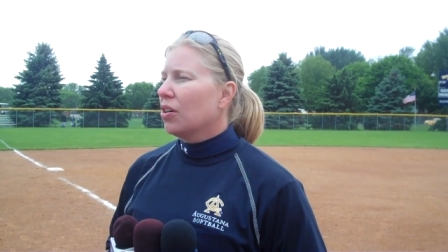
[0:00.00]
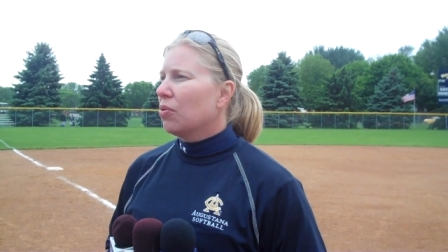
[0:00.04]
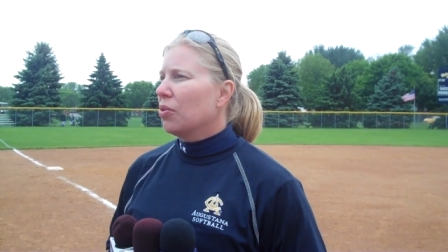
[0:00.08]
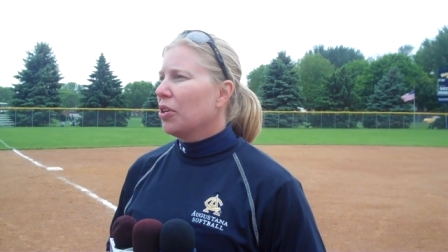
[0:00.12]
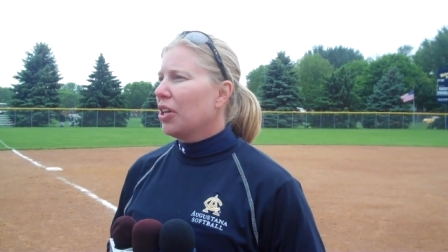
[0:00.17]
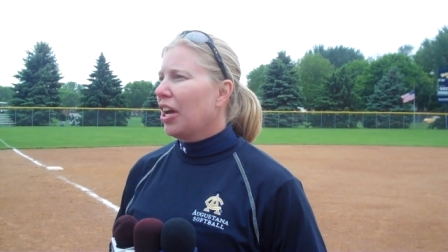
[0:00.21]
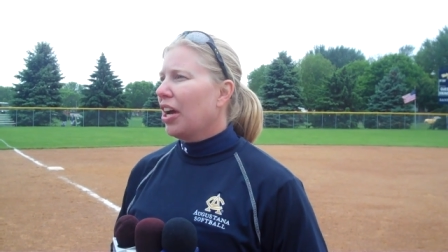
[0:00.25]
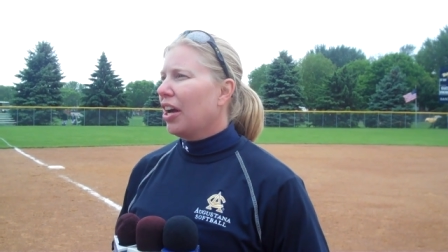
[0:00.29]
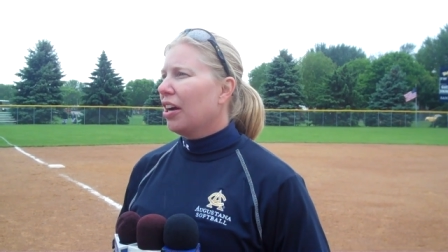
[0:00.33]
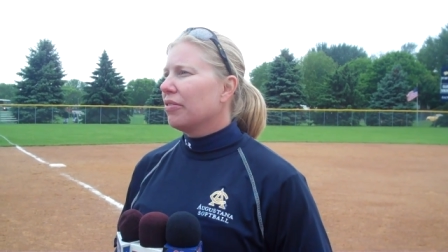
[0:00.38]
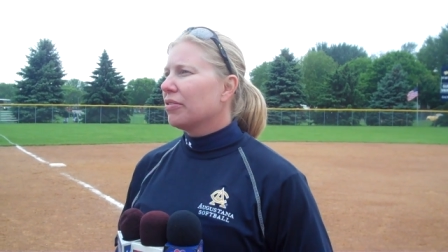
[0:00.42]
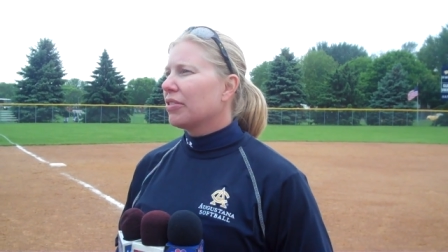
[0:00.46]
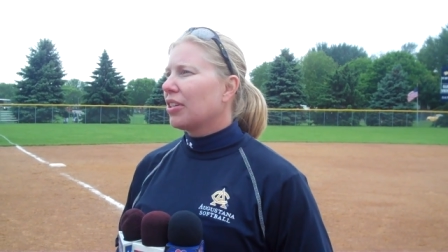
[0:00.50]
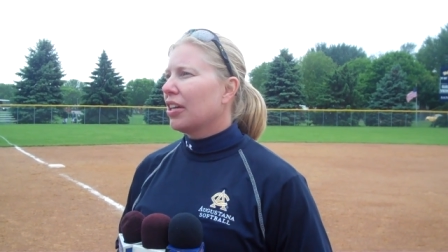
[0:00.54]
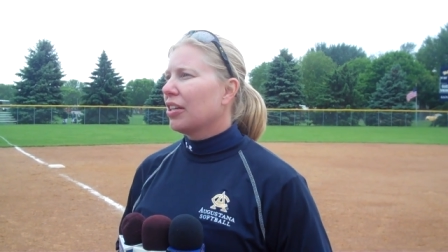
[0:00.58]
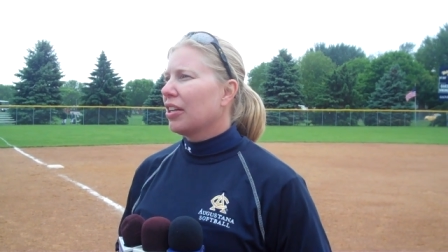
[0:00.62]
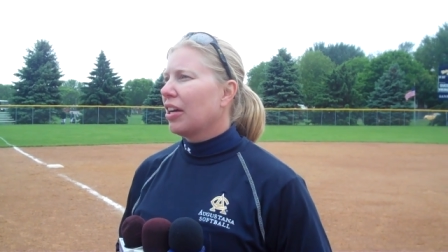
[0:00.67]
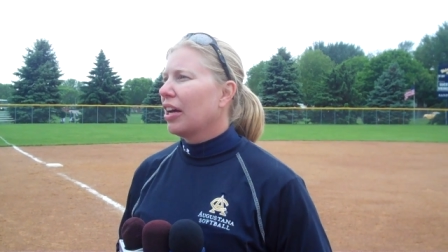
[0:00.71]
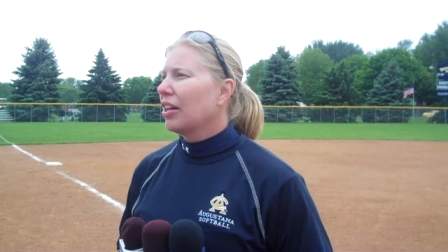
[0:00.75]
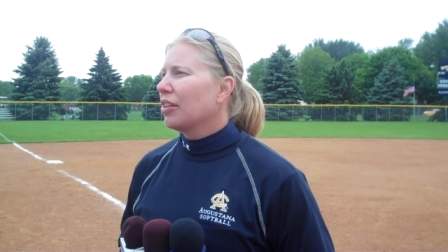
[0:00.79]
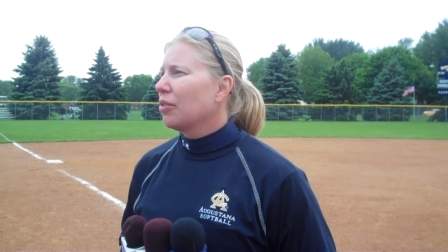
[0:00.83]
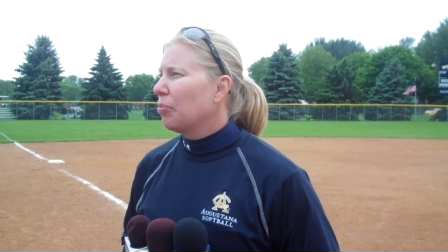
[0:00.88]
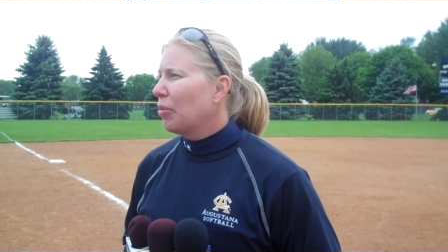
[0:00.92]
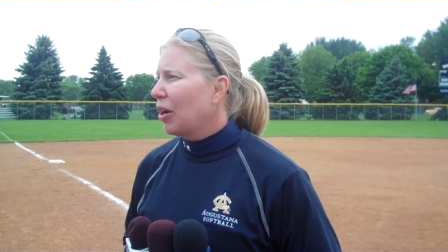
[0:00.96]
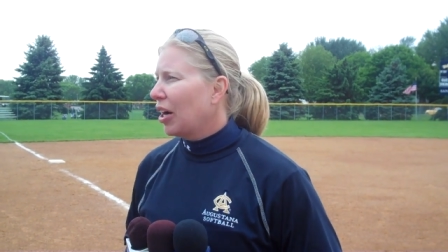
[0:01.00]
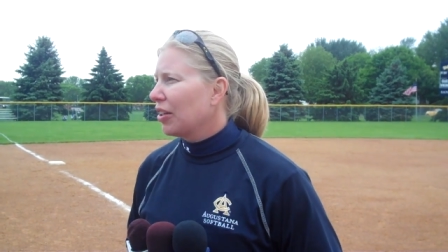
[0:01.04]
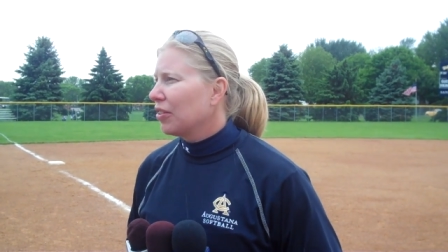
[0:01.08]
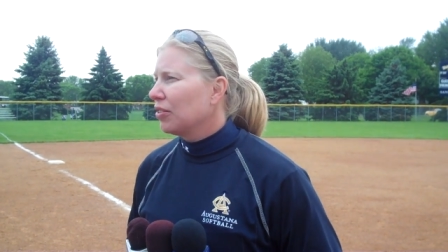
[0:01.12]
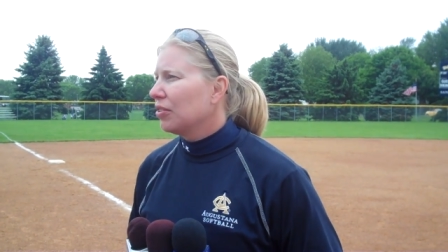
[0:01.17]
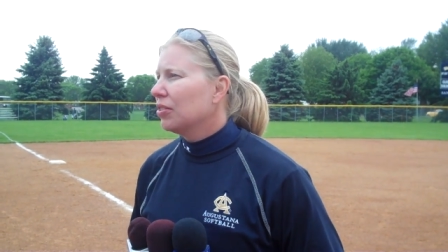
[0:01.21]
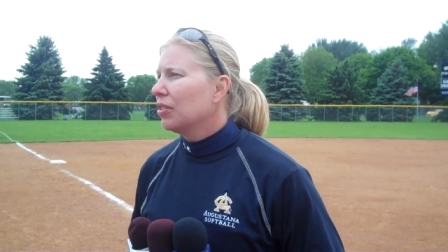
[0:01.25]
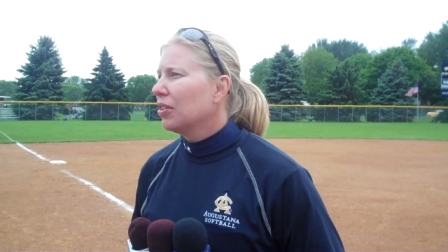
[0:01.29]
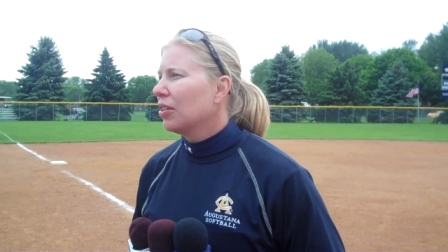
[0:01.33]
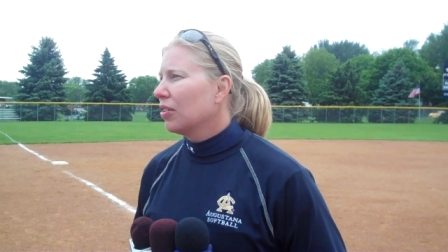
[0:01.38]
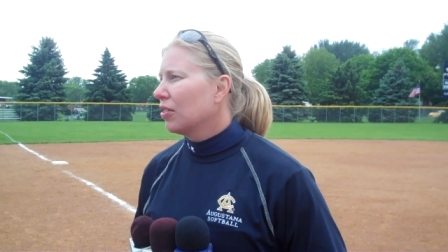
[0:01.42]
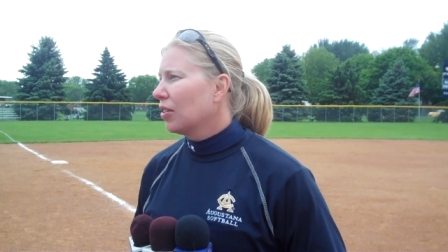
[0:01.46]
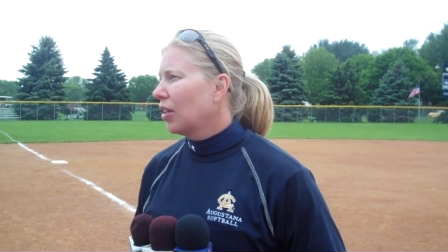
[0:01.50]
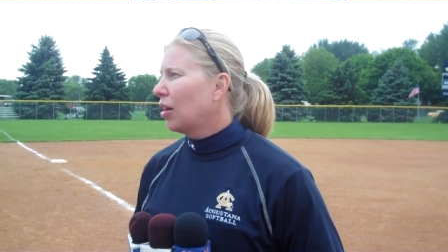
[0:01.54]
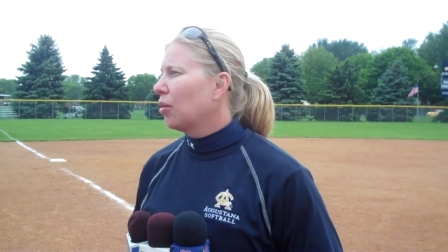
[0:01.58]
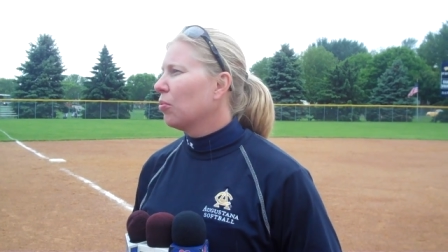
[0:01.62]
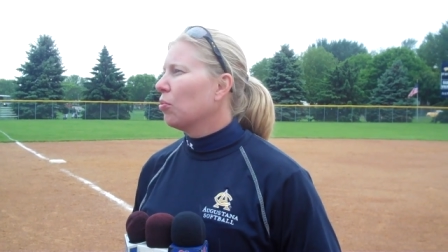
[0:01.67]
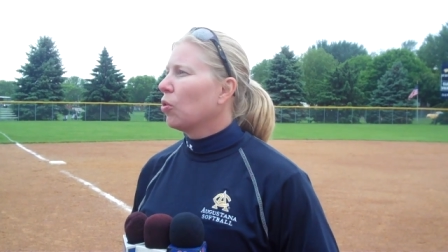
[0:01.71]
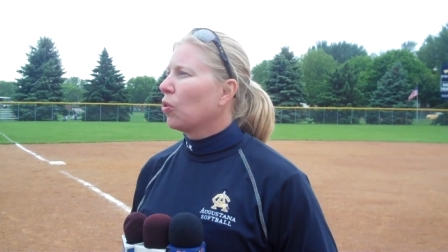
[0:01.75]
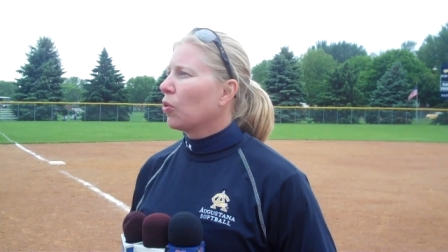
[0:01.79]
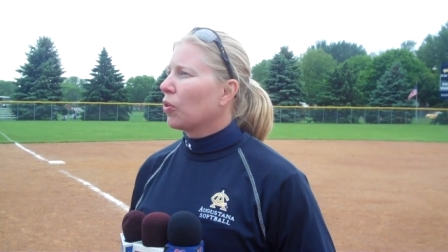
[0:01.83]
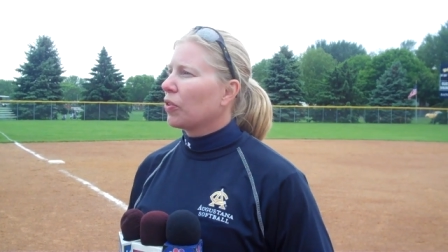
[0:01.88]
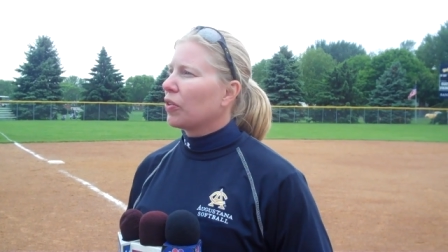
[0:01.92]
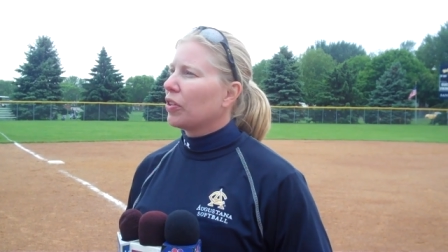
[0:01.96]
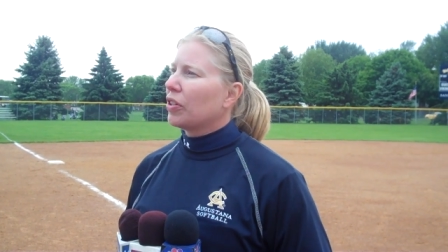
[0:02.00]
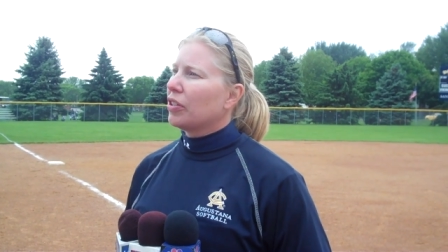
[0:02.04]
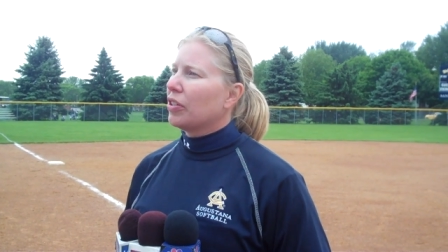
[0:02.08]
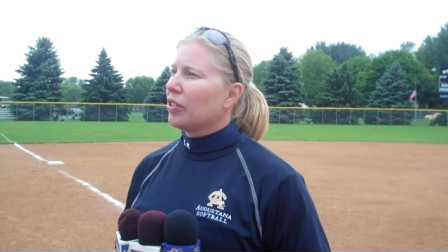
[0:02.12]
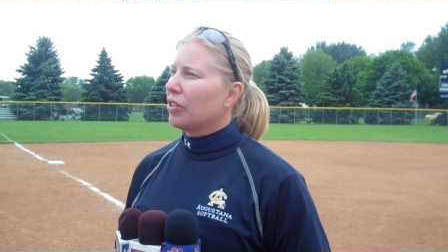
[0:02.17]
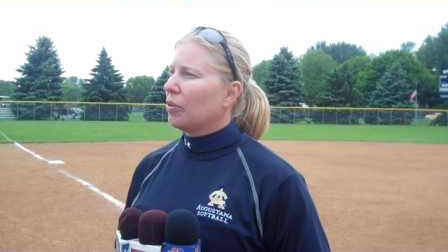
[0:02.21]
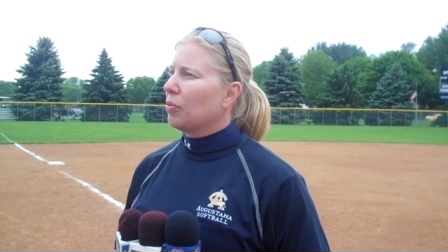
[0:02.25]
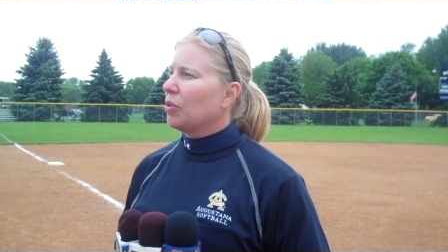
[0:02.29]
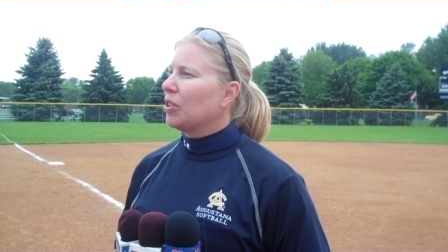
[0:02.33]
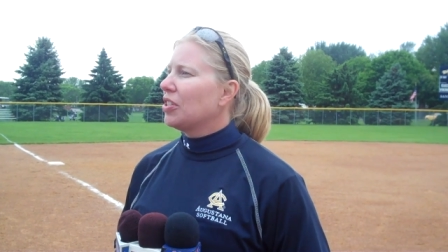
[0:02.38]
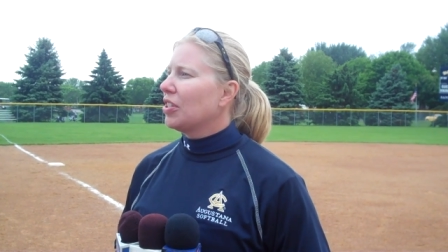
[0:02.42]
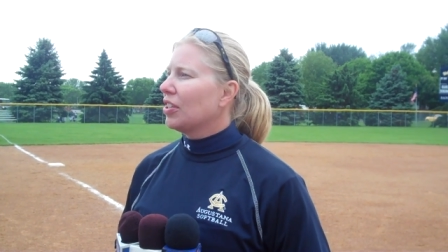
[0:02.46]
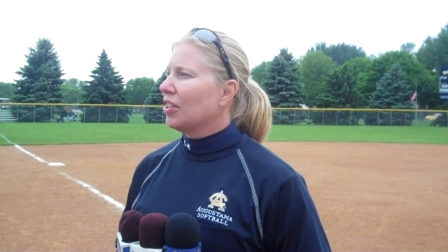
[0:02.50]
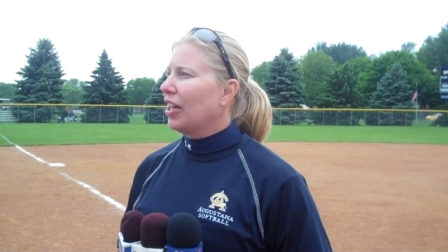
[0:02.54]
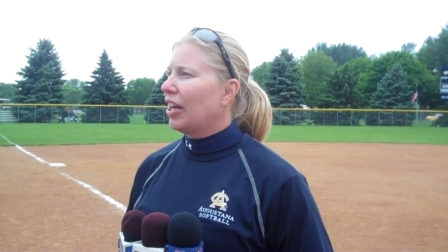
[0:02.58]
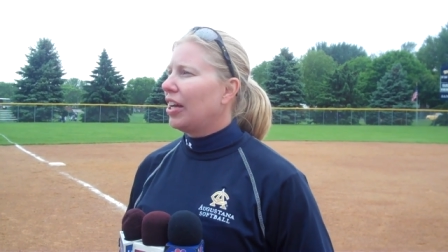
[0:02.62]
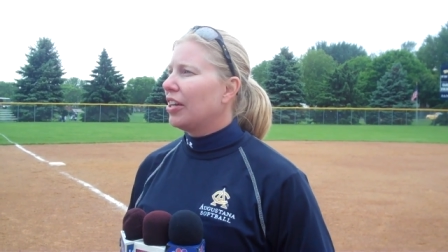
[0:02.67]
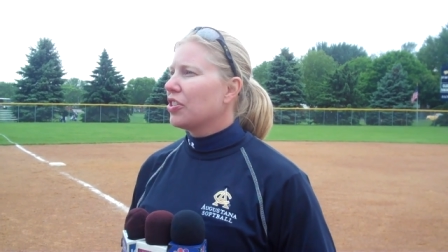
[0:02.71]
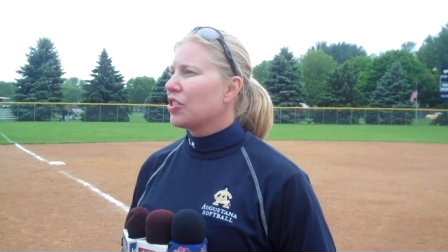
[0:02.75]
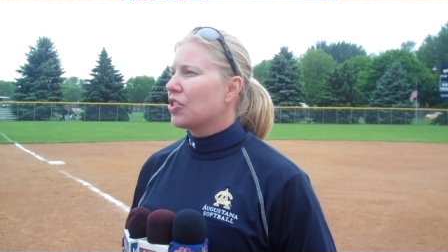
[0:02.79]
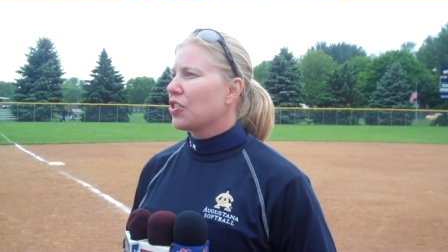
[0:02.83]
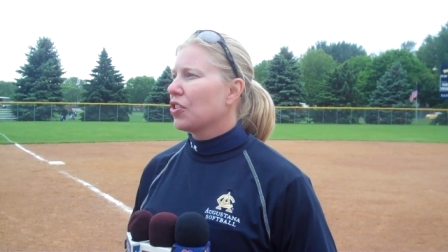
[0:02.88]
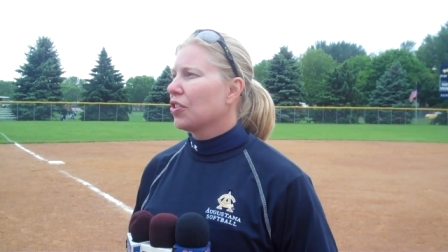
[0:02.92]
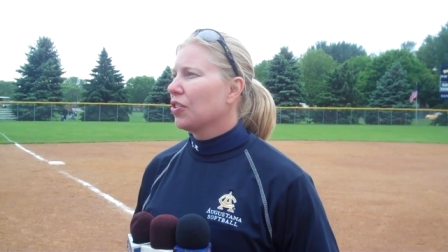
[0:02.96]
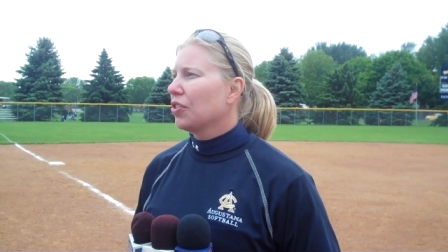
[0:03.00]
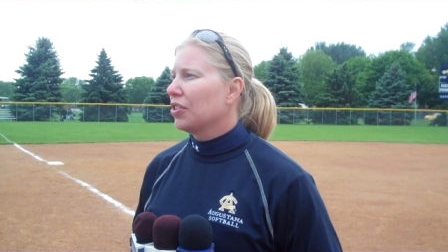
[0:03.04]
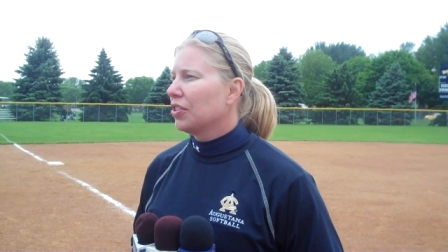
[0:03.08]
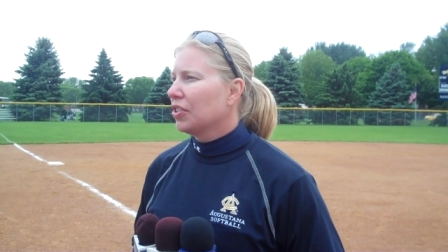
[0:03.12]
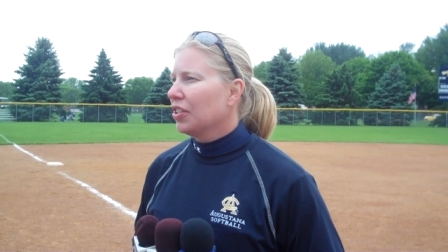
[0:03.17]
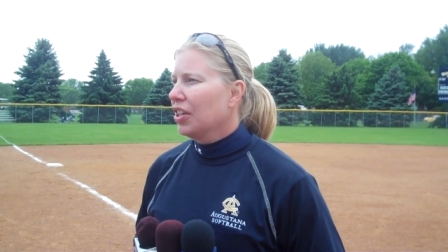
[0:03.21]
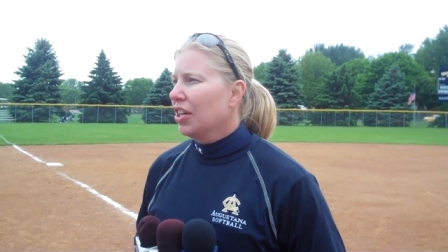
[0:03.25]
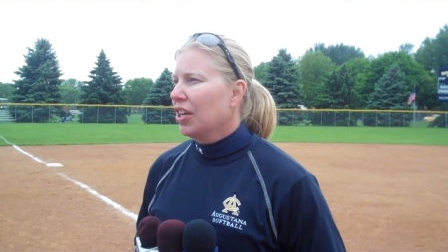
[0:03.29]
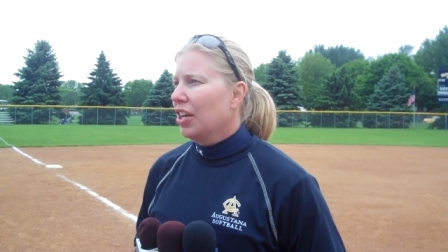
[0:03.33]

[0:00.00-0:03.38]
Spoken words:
we have kind of had to battle a lot more than we did last year,